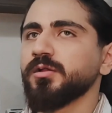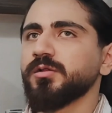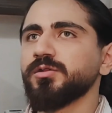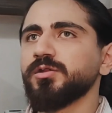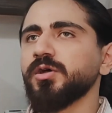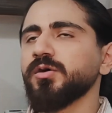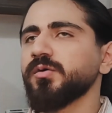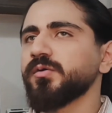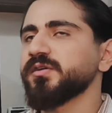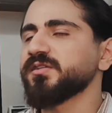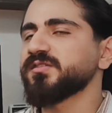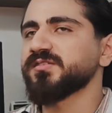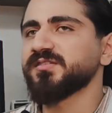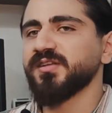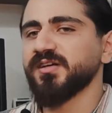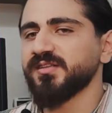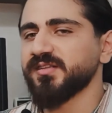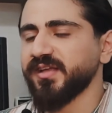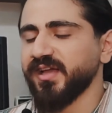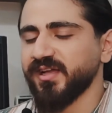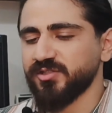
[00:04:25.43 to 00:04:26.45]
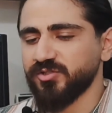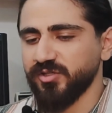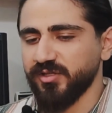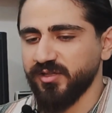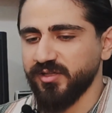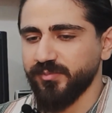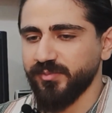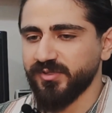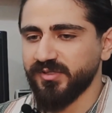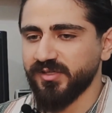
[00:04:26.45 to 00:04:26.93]
No, it's not actually
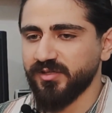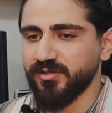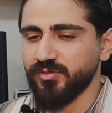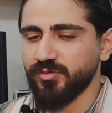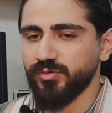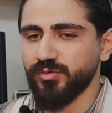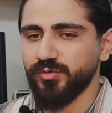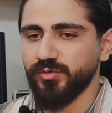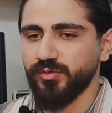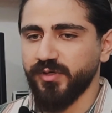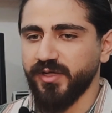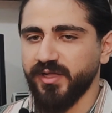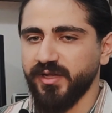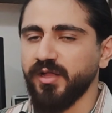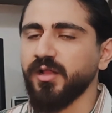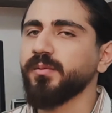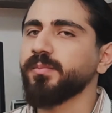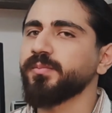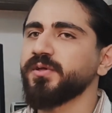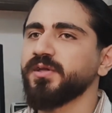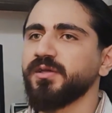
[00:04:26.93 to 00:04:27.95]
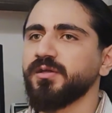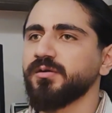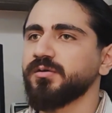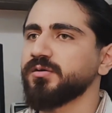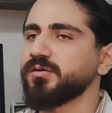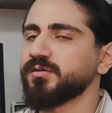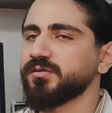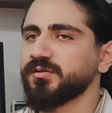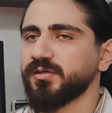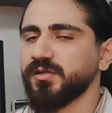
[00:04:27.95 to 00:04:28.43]
limited to NLP
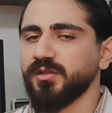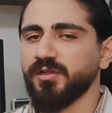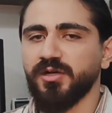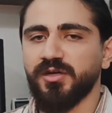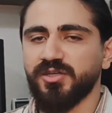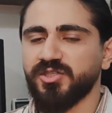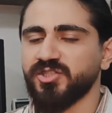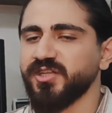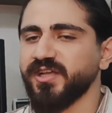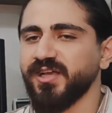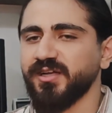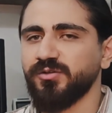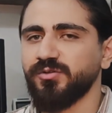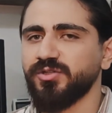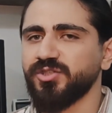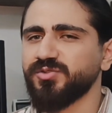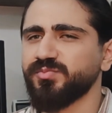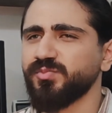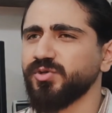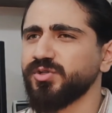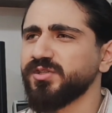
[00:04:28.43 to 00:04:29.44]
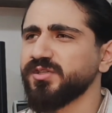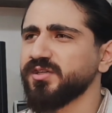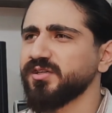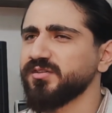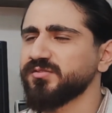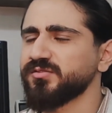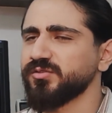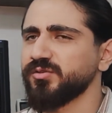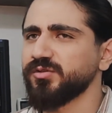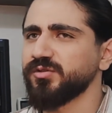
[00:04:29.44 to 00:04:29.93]
or large language
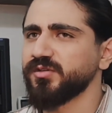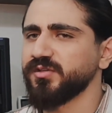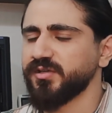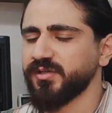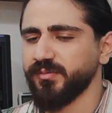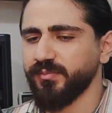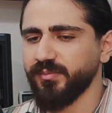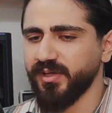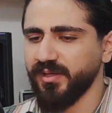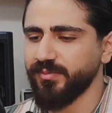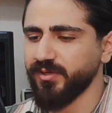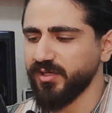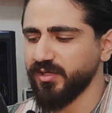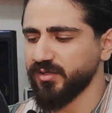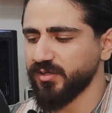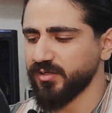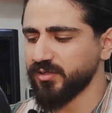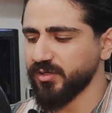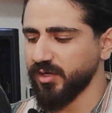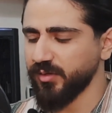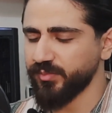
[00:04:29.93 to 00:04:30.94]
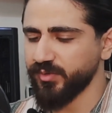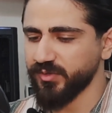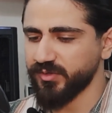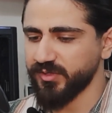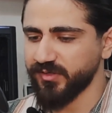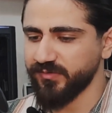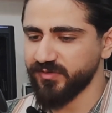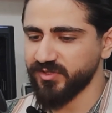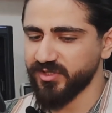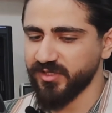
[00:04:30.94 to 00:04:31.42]
models or maybe
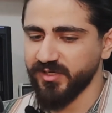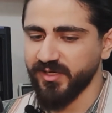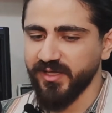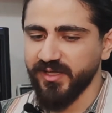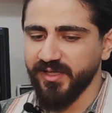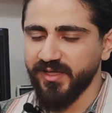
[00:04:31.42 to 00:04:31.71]
computer vision.